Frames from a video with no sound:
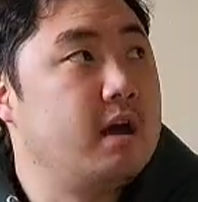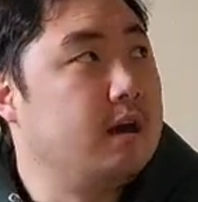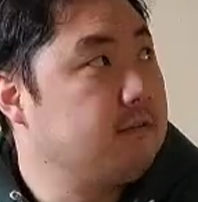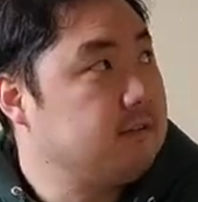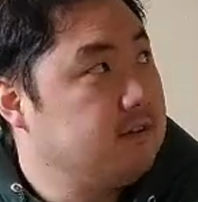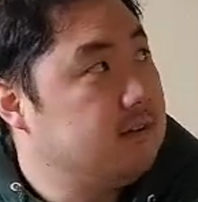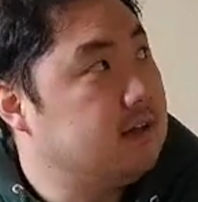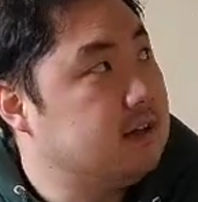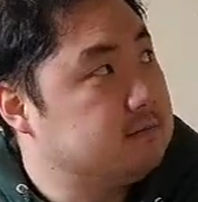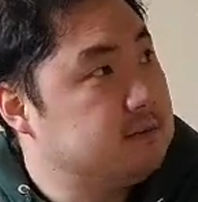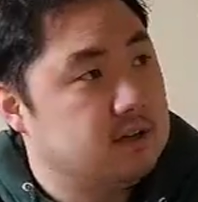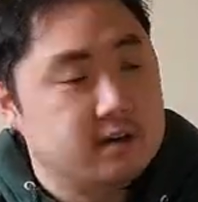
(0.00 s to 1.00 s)
everything
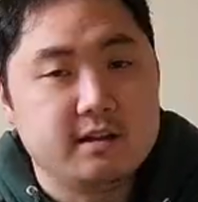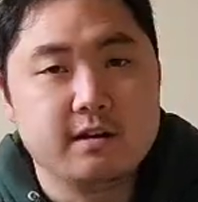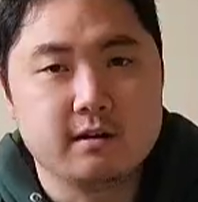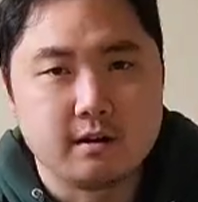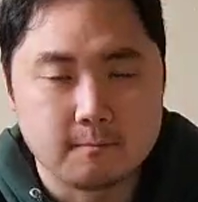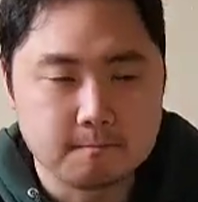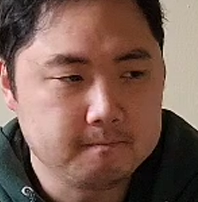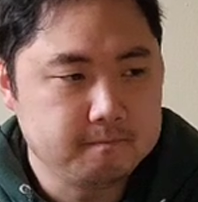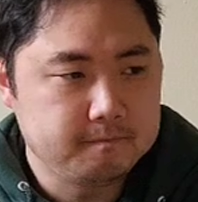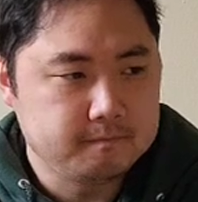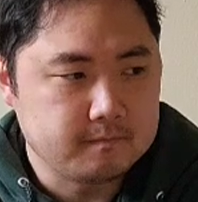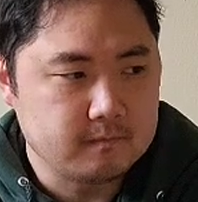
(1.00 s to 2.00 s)
that's been done in here.
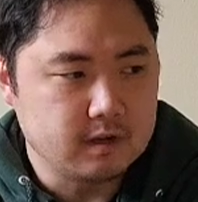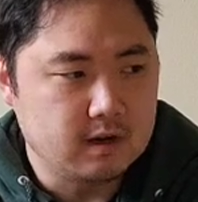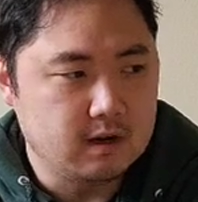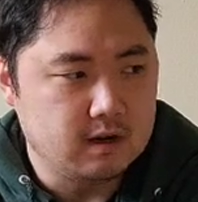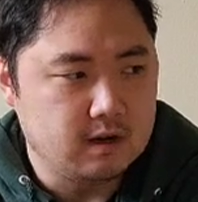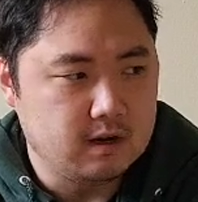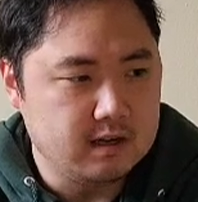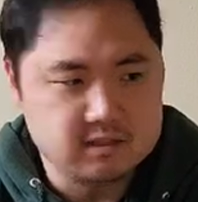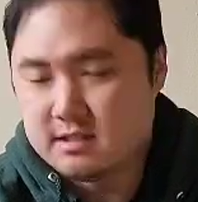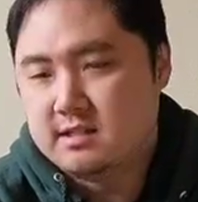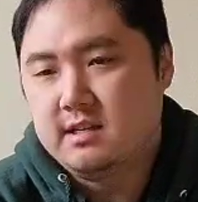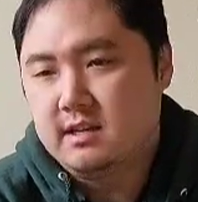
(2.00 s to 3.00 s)
As
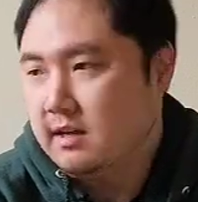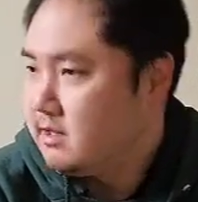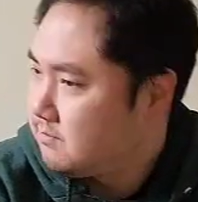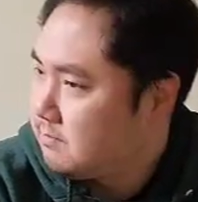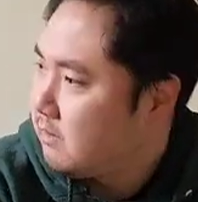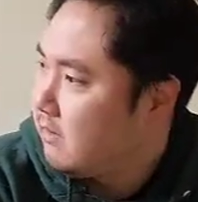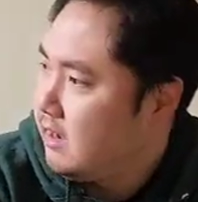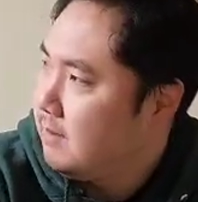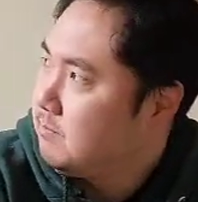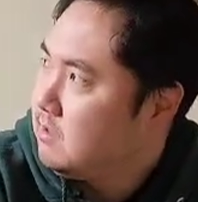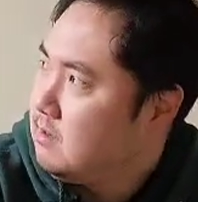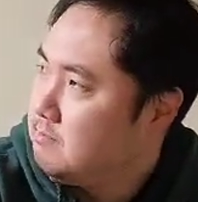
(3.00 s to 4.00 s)
you can see, it's very
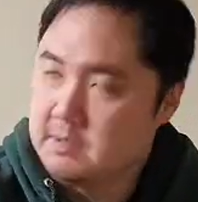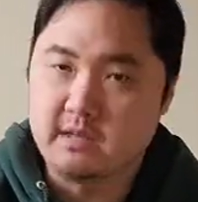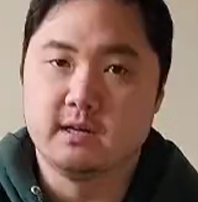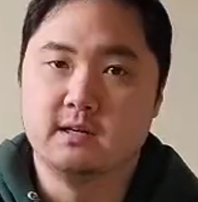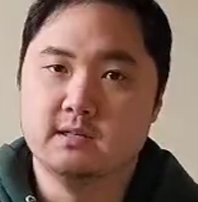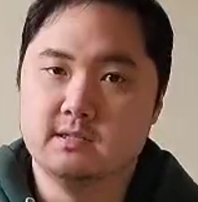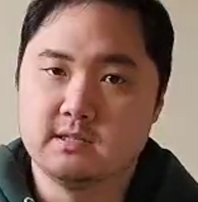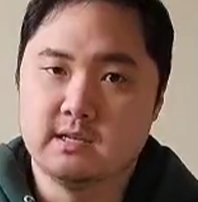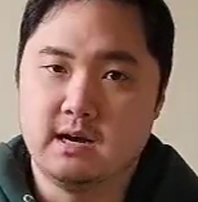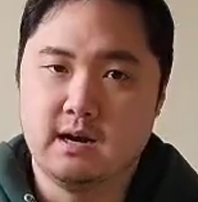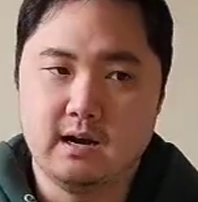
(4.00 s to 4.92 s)
empty because